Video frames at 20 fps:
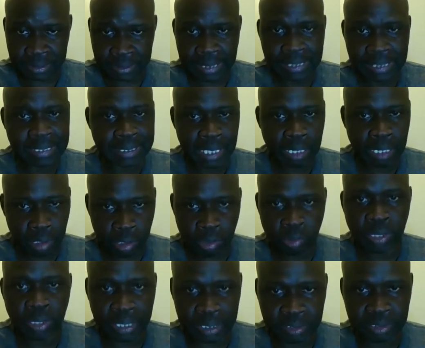That is how I
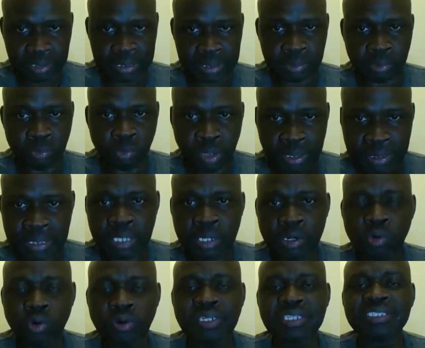look at it. What
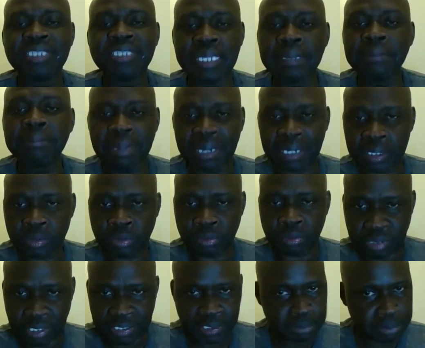is the impact
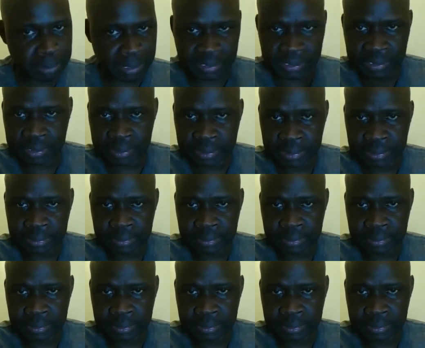of your space?